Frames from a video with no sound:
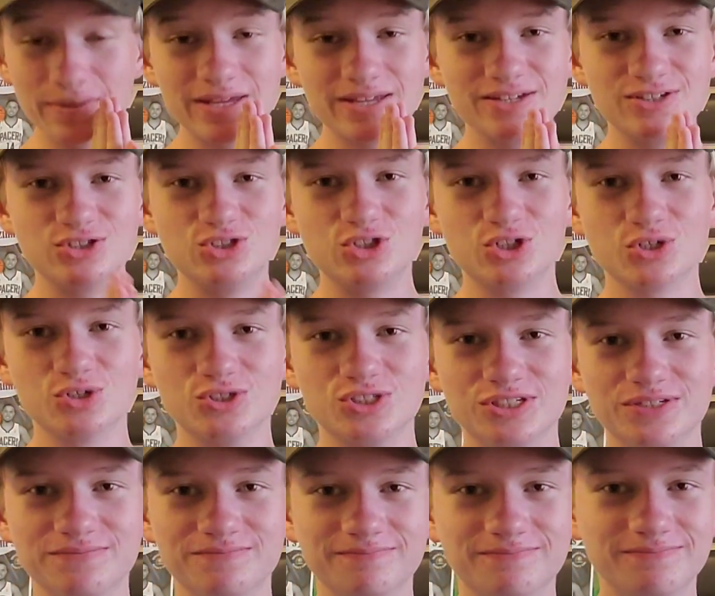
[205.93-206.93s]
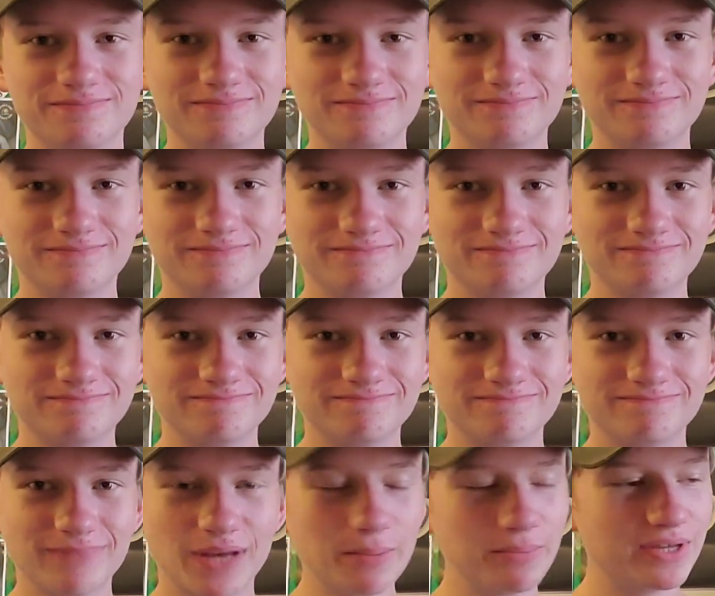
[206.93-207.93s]
getting his jersey.
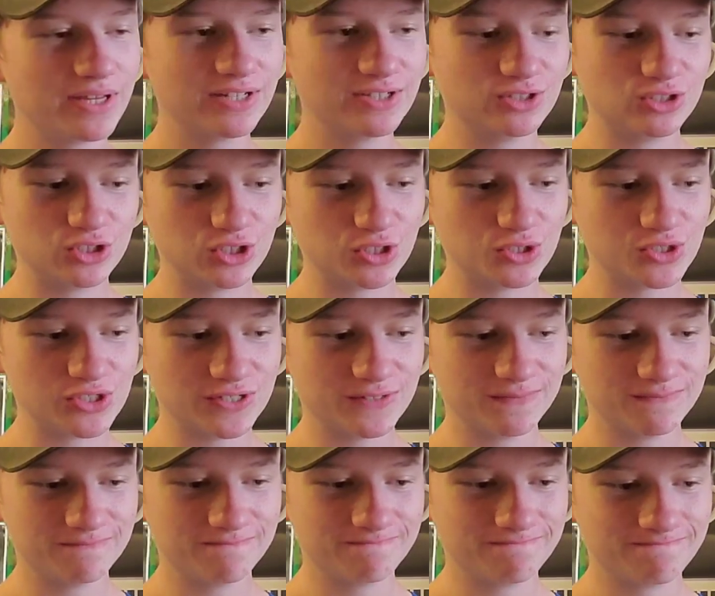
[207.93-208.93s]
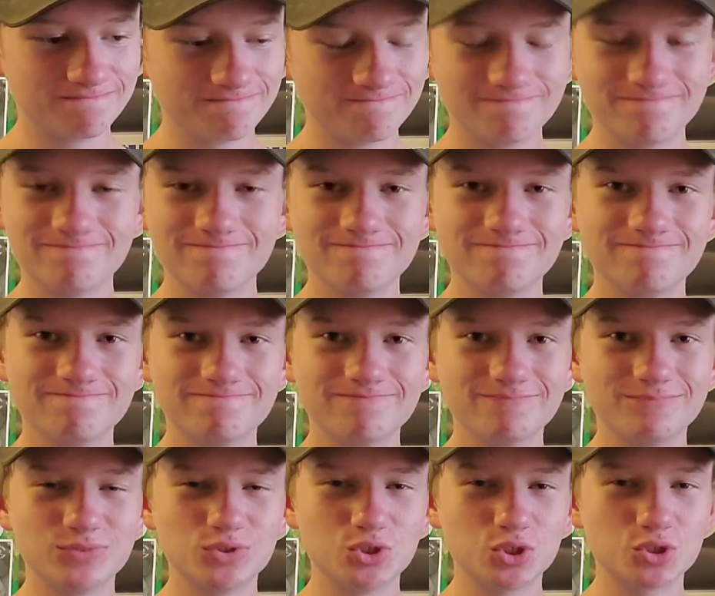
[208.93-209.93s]
I'm getting his jersey.
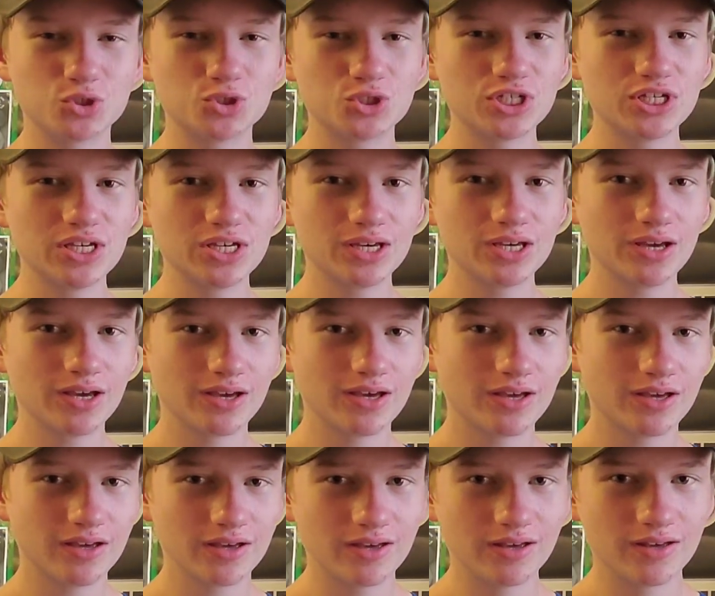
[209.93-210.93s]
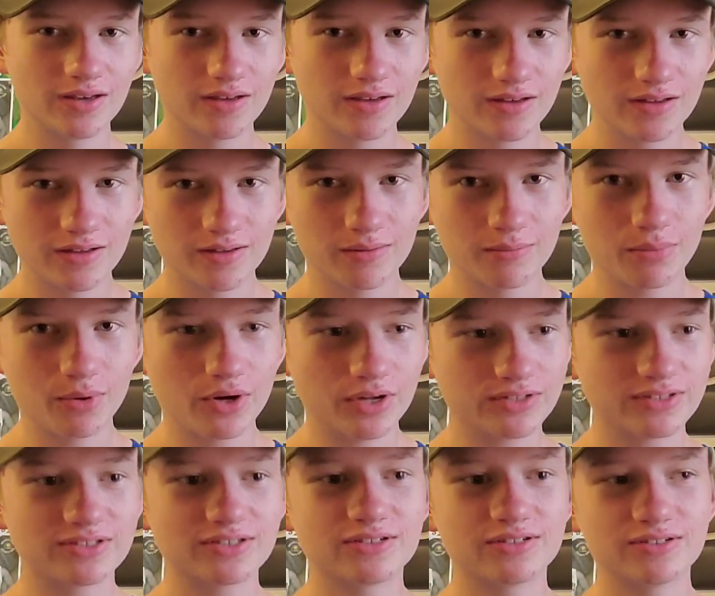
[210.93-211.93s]
Jersey
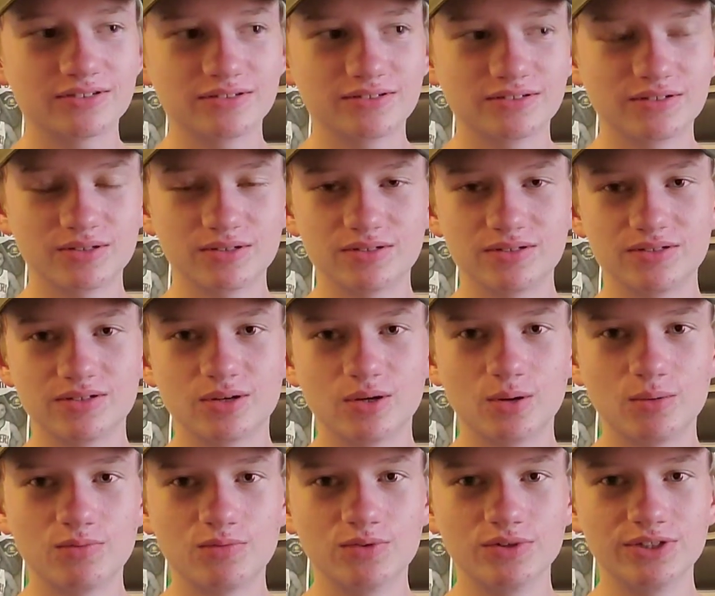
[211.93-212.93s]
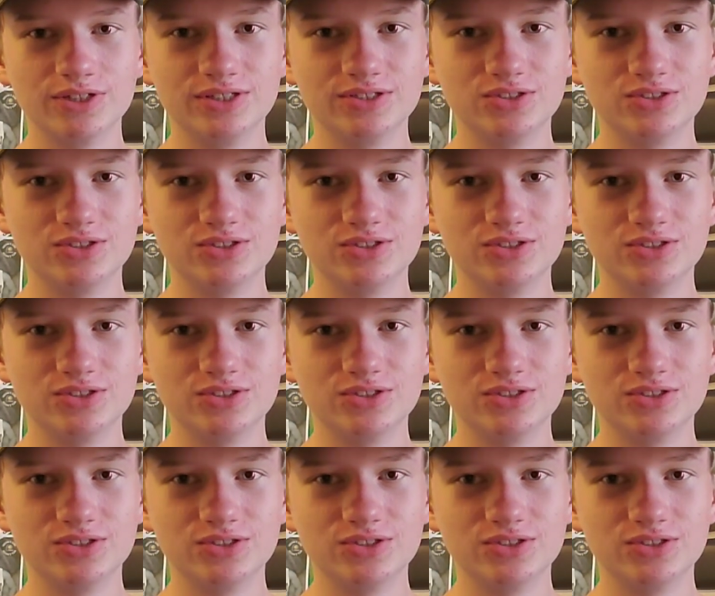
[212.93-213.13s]
bought. Hopefully